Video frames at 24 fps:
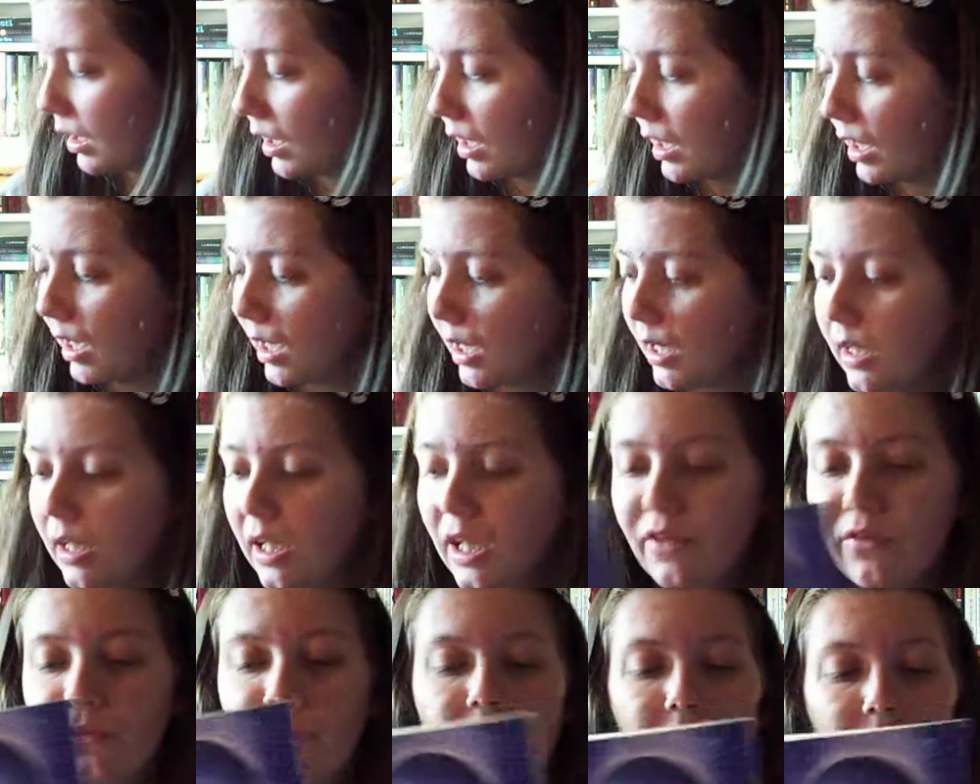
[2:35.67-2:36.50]
Um,
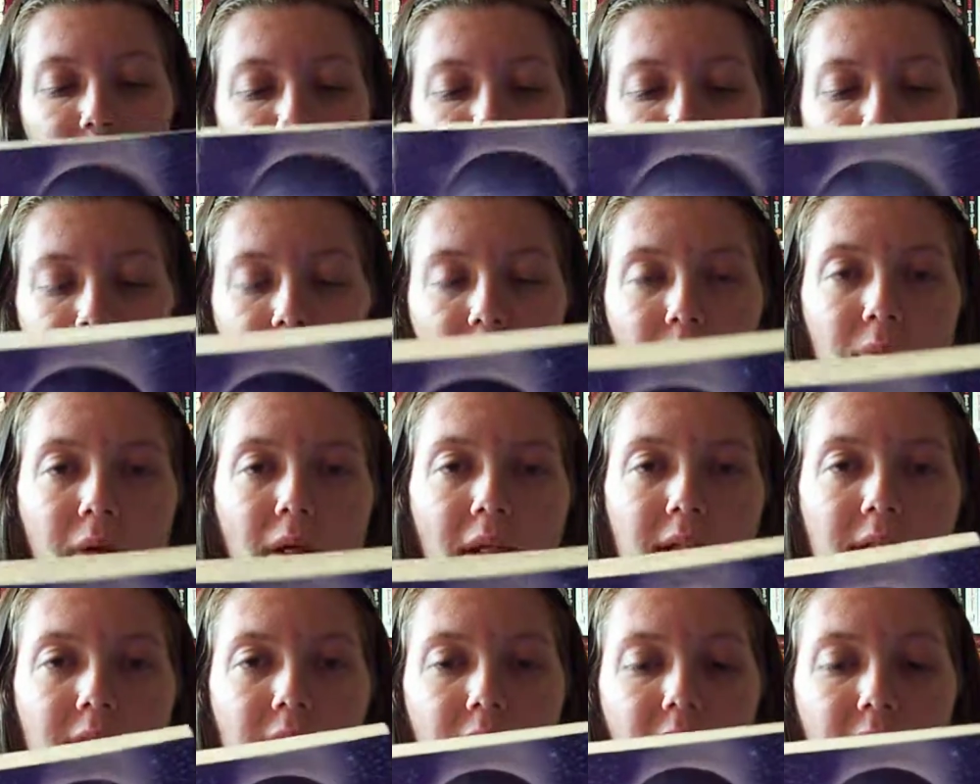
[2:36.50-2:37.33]
Life as We Knew It by
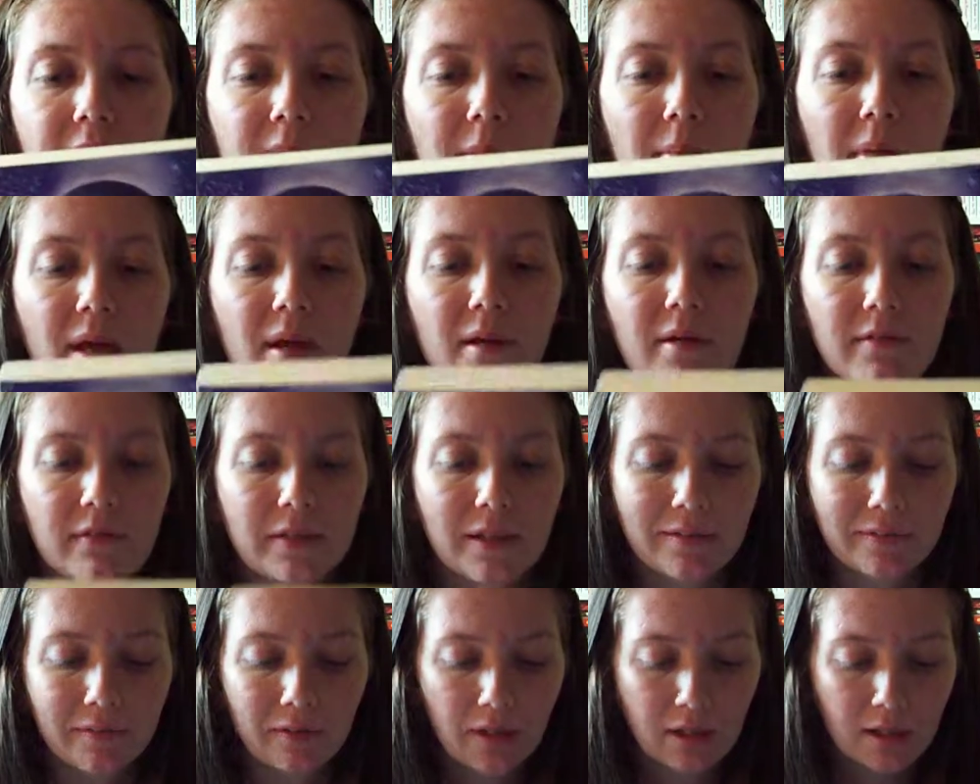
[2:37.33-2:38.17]
Susan
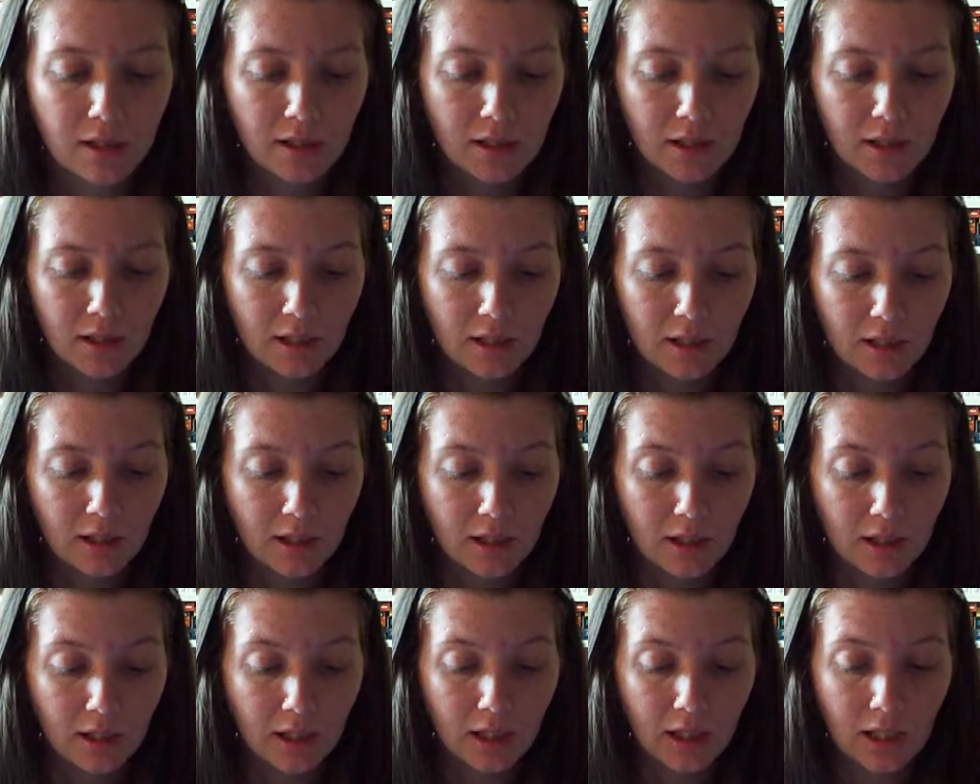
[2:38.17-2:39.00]
Pfeffer.
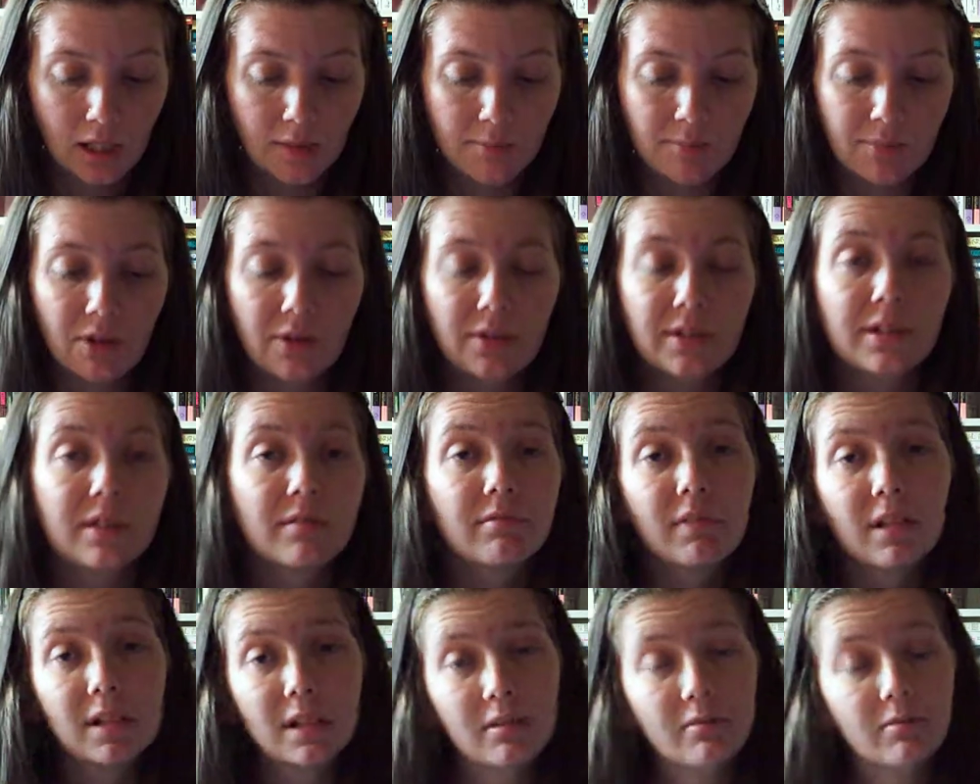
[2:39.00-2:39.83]
Um, those that
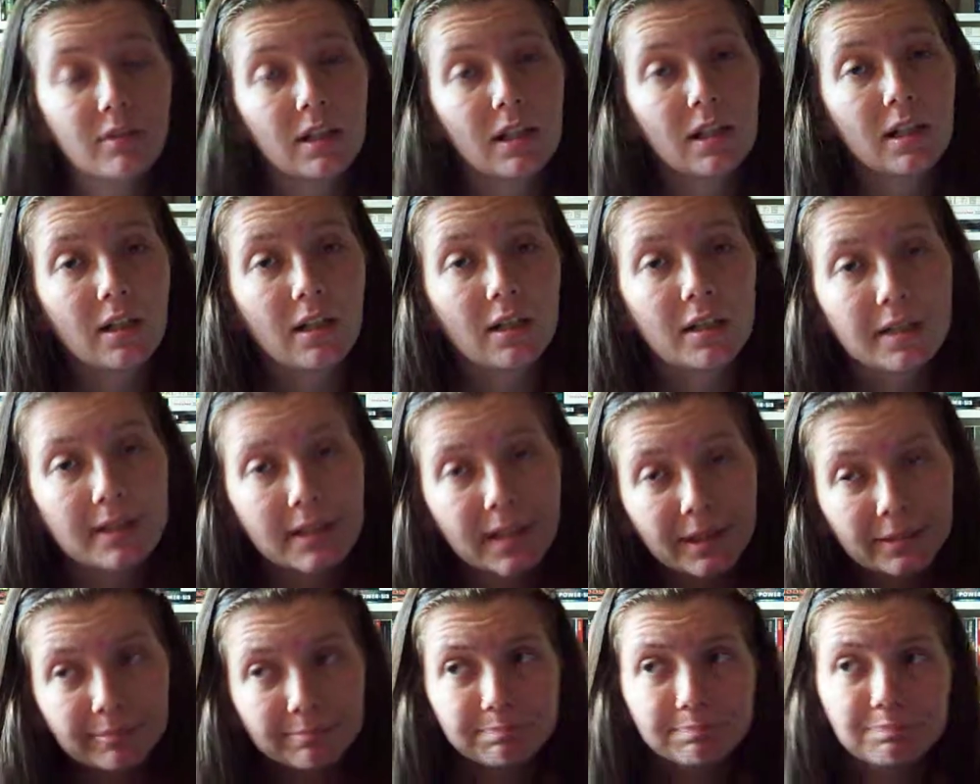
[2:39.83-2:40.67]
read it really liked
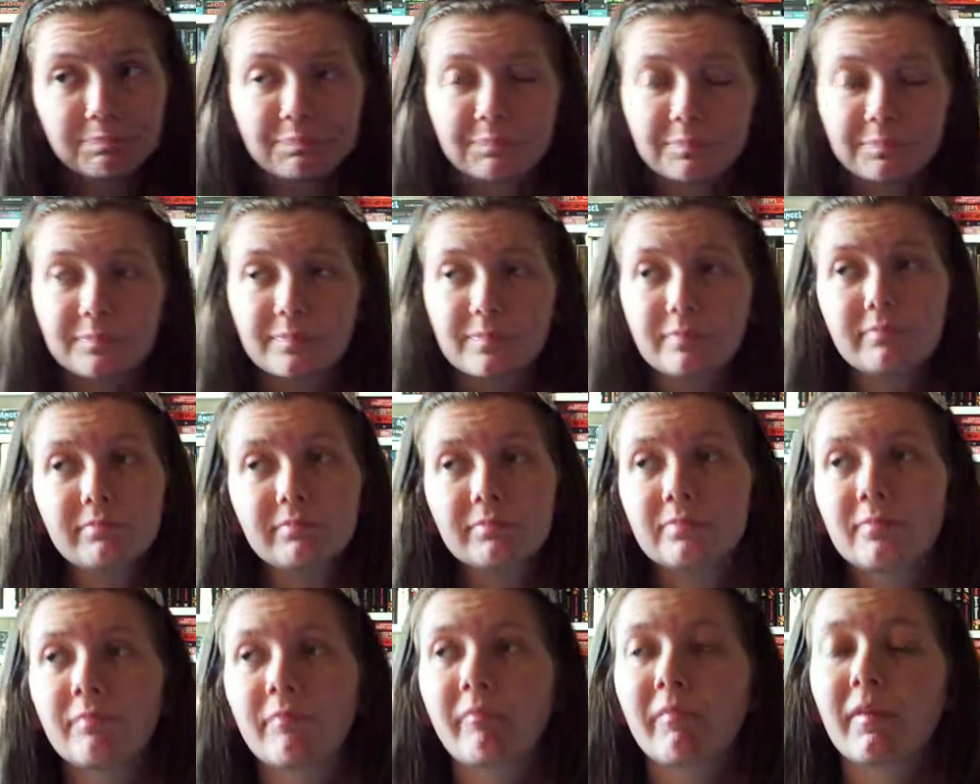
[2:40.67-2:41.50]
it.
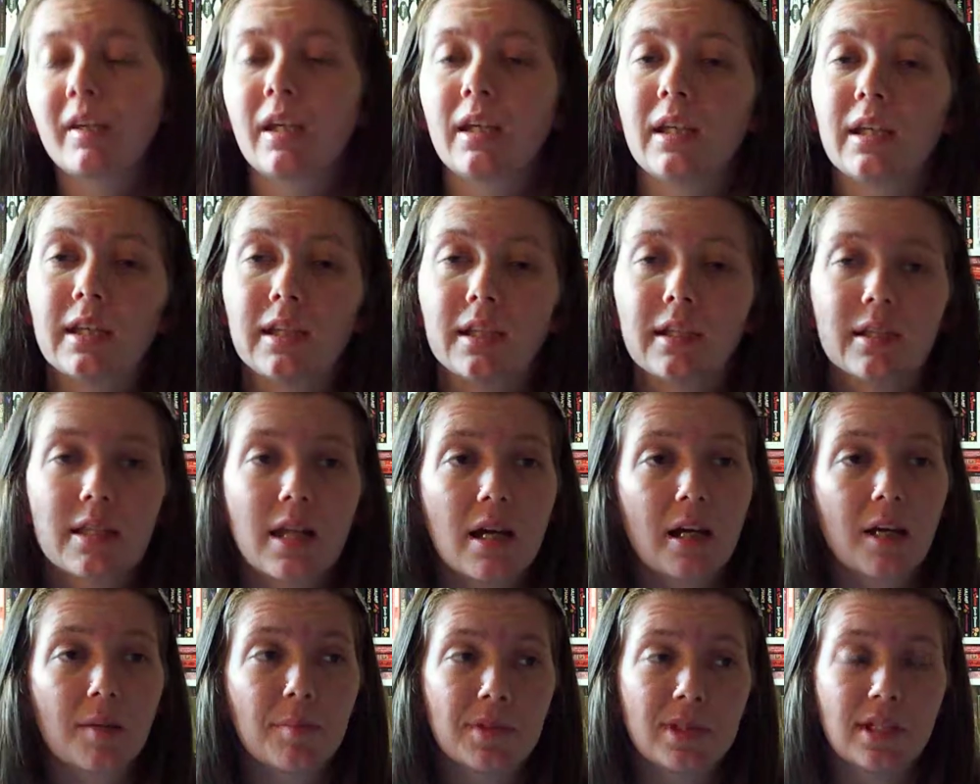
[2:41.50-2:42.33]
And
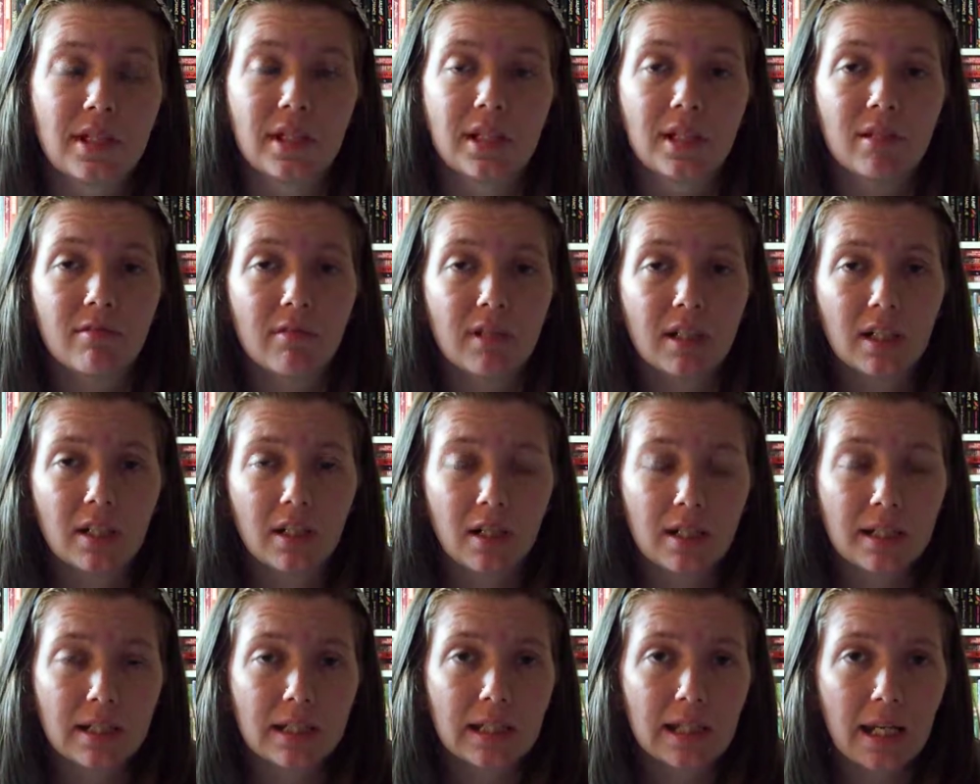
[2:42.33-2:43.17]
I particularly really
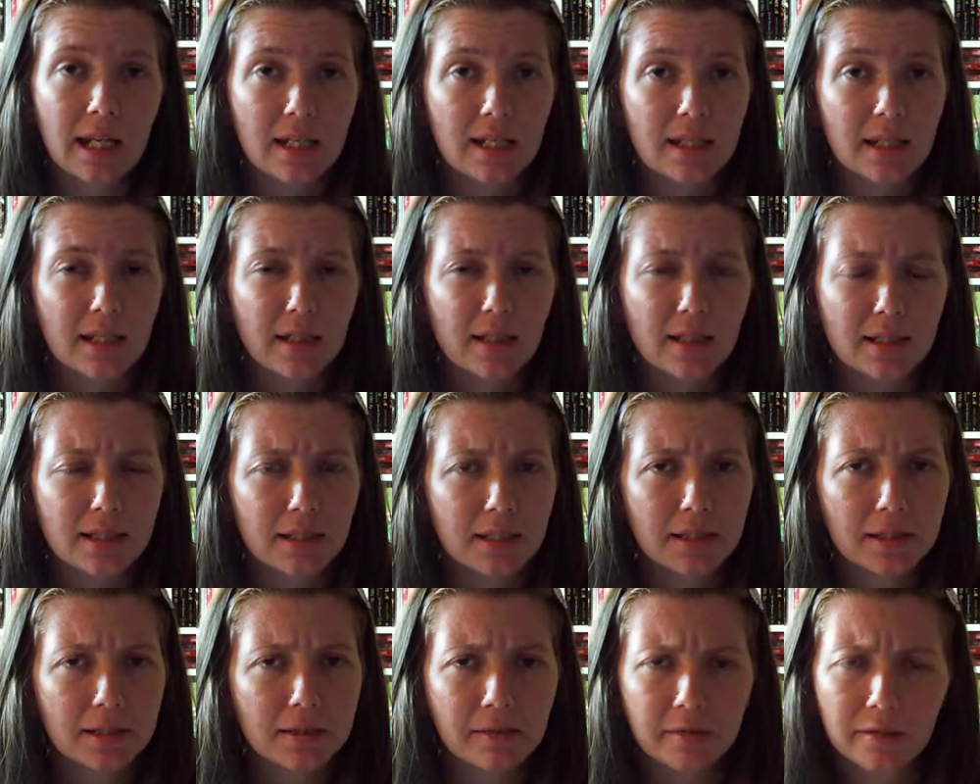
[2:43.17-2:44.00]
liked the ending. I
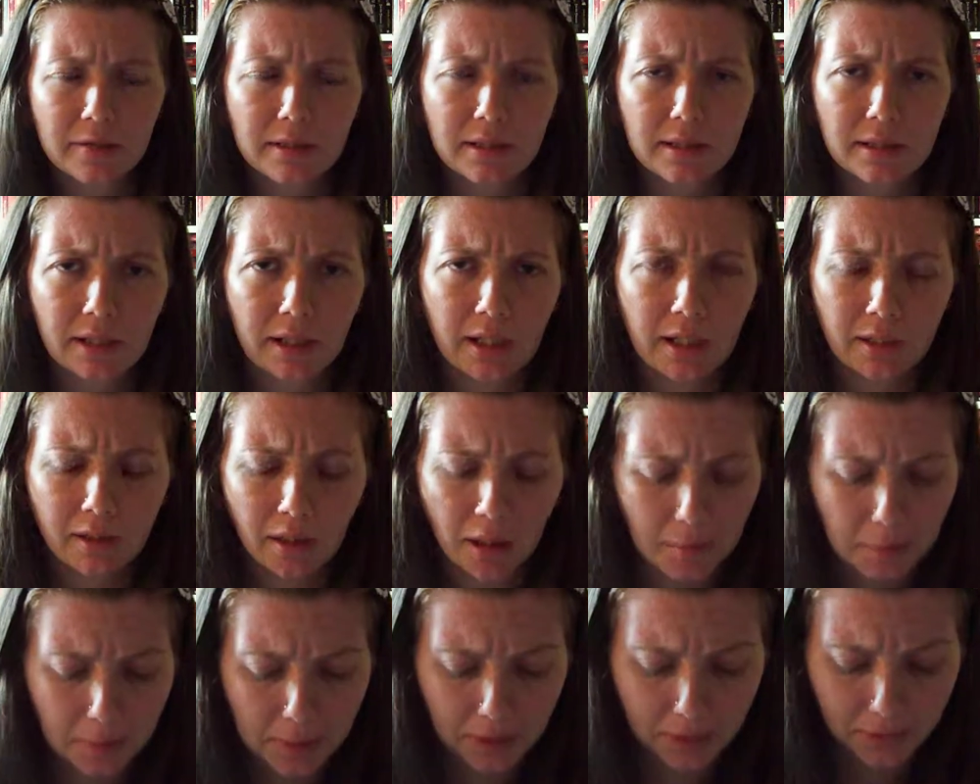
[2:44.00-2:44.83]
didn't see it
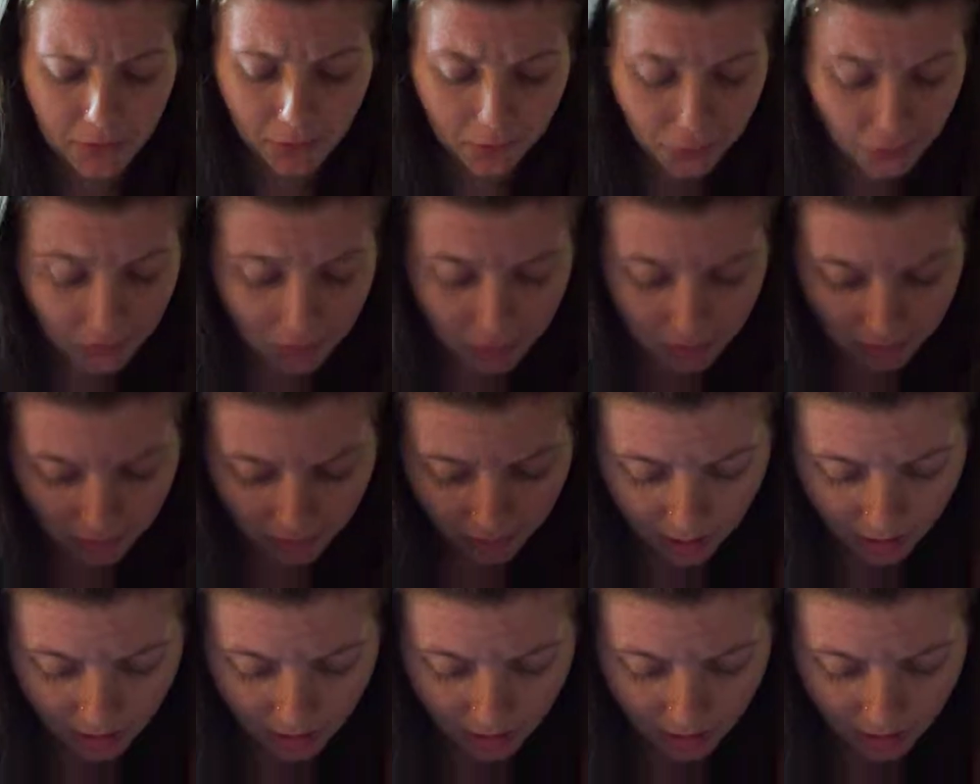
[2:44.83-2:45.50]
coming at all.